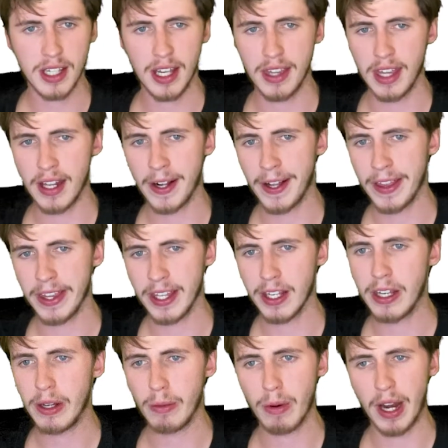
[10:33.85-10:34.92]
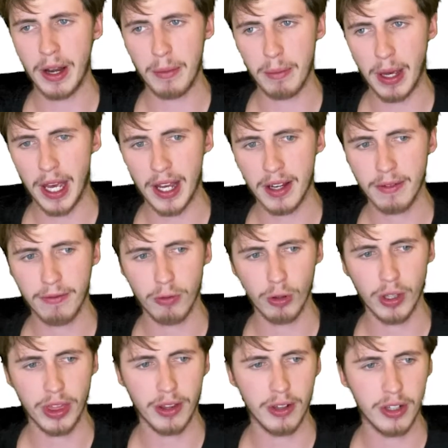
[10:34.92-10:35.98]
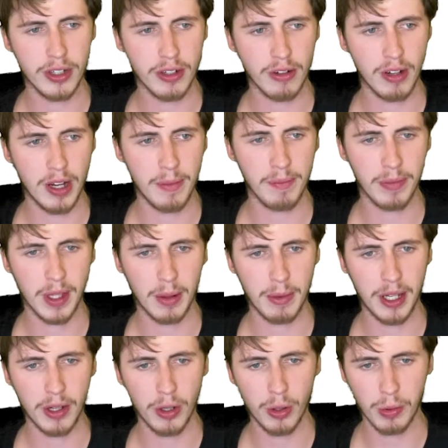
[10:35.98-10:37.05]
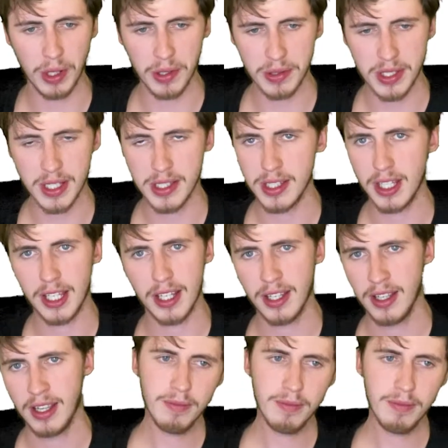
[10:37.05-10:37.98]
and then I think you run it back for a third time. I mean, who else is there?